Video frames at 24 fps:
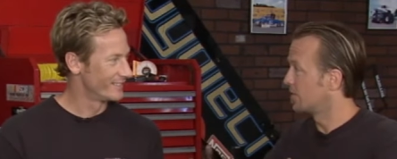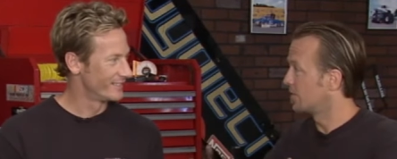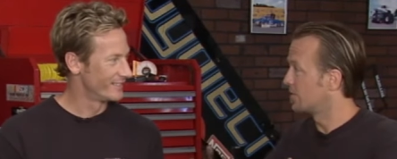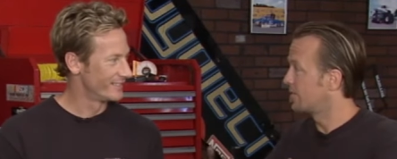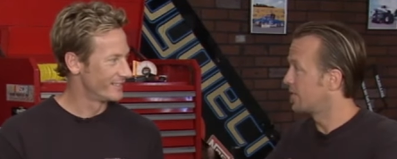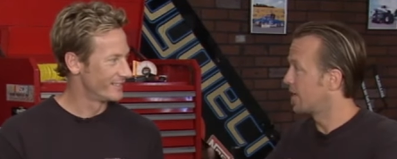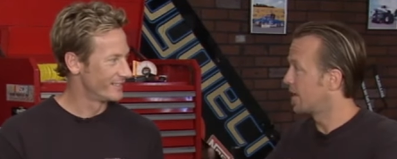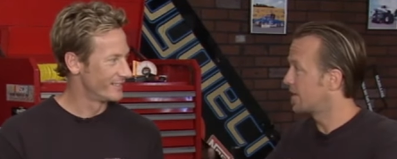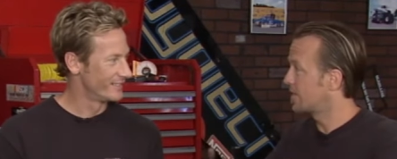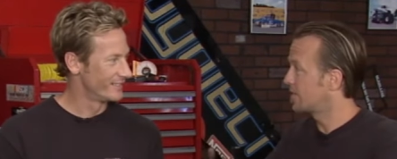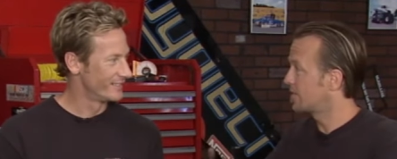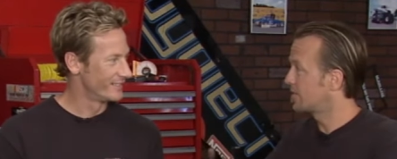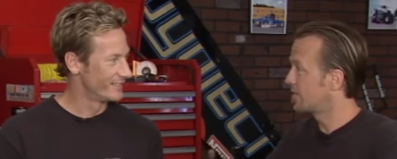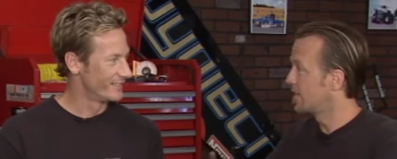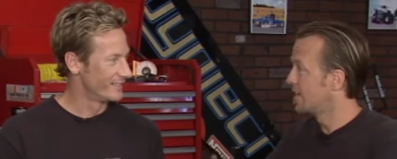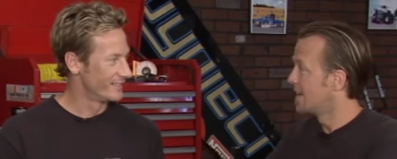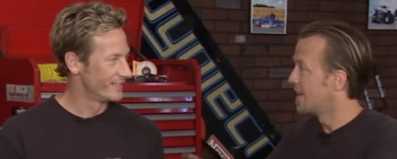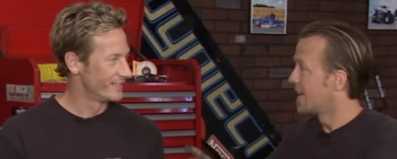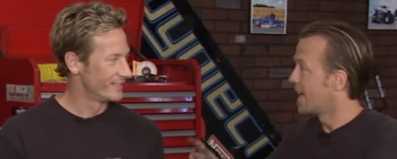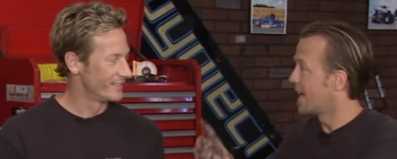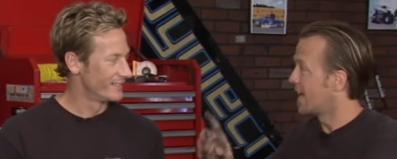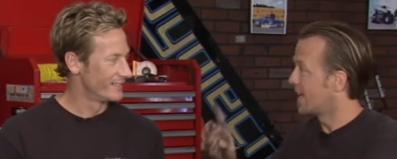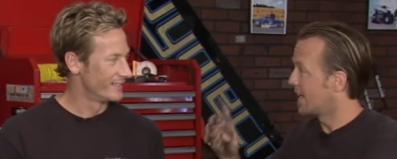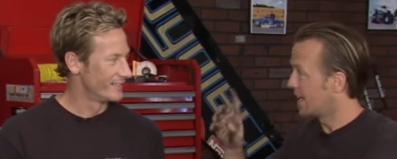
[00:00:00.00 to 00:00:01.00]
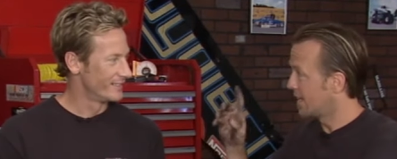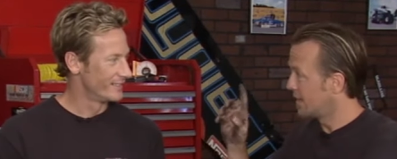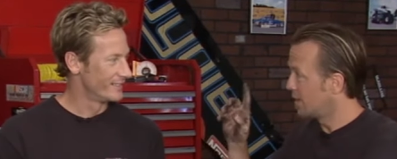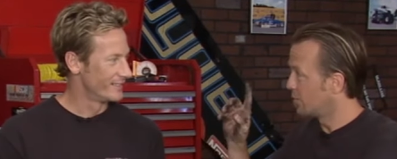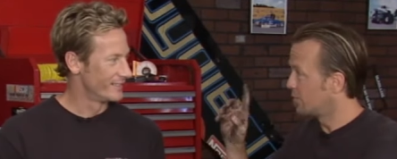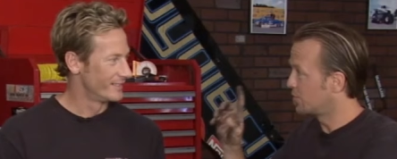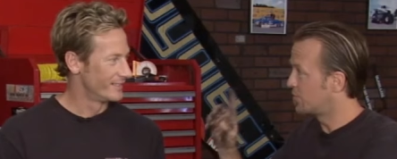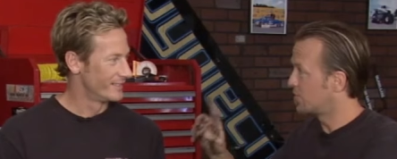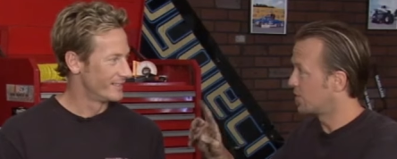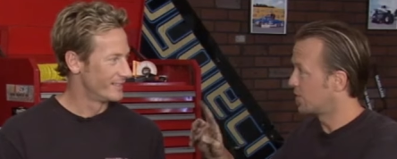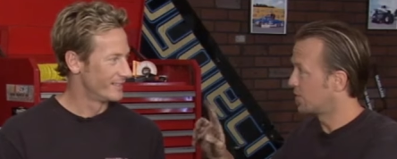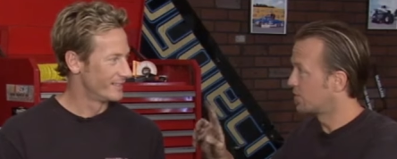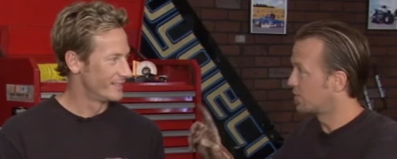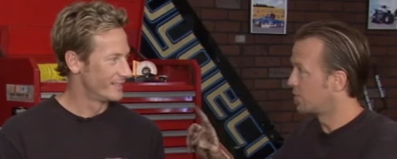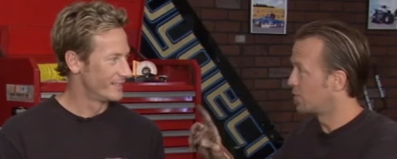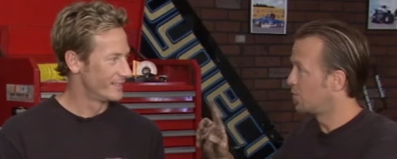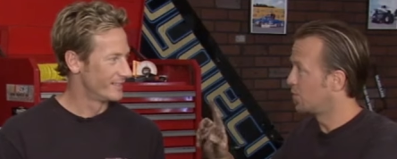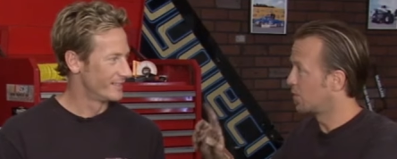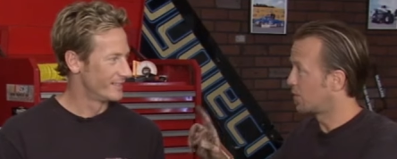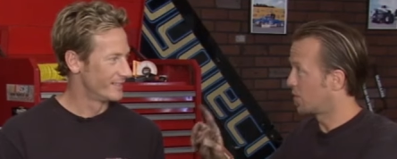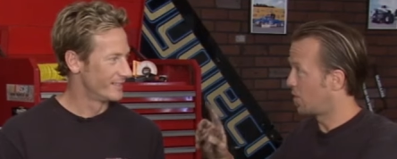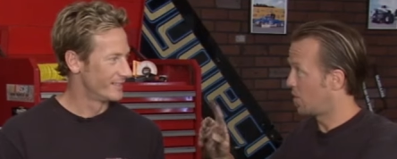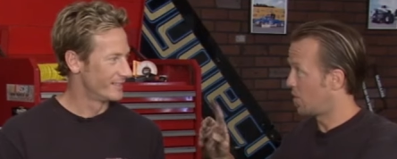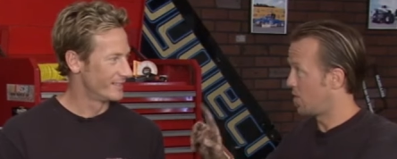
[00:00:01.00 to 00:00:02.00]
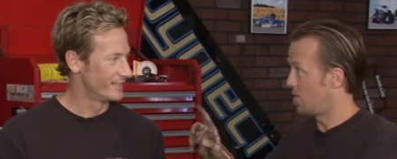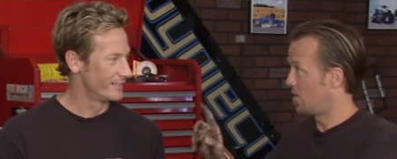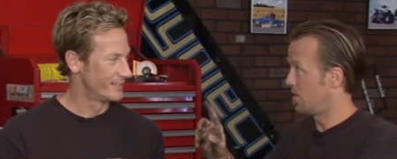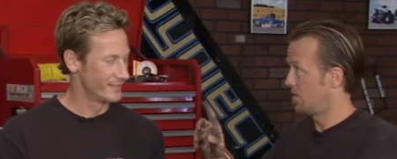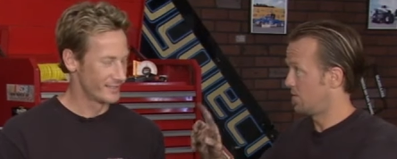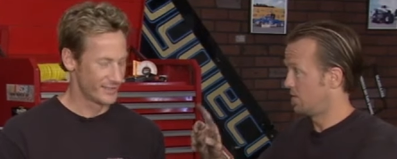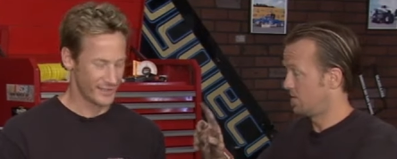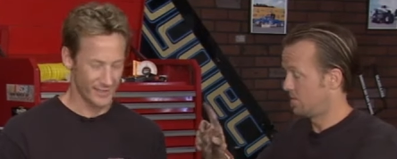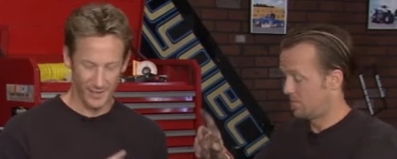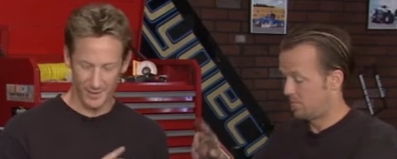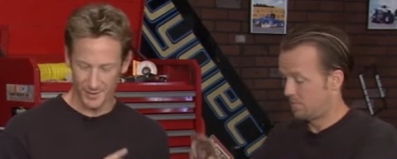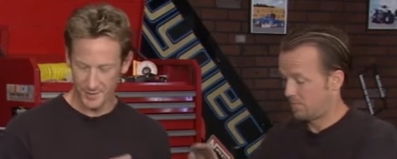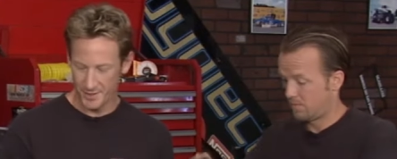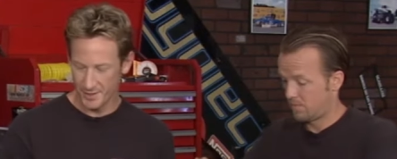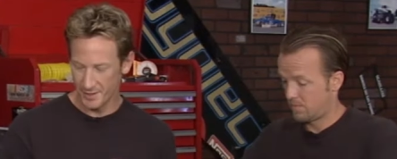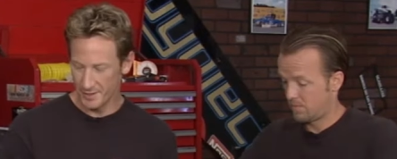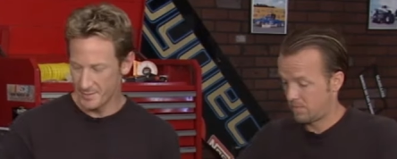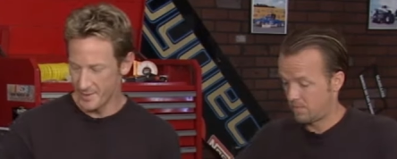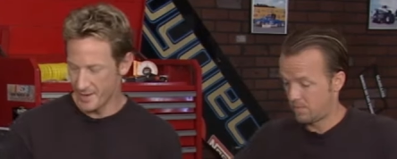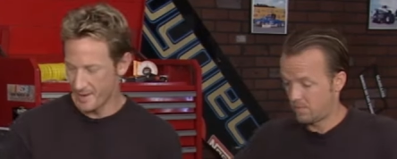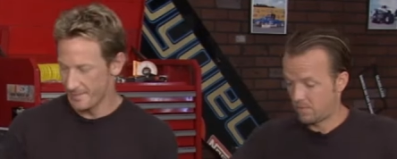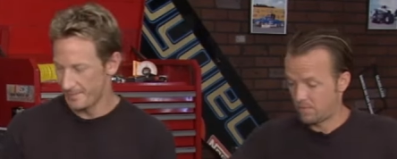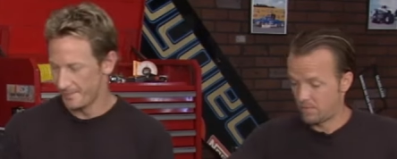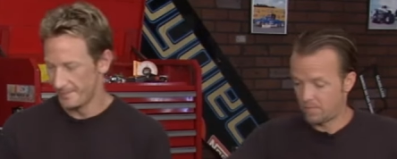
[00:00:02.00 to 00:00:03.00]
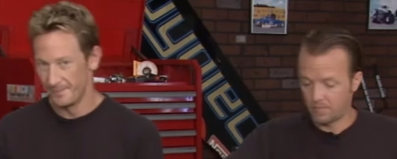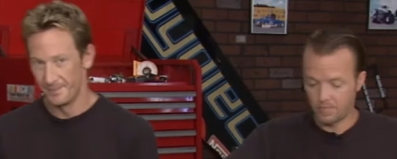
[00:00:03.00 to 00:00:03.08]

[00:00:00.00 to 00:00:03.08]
Speaker 1: advice, and I know just who to call. Sounds good, man.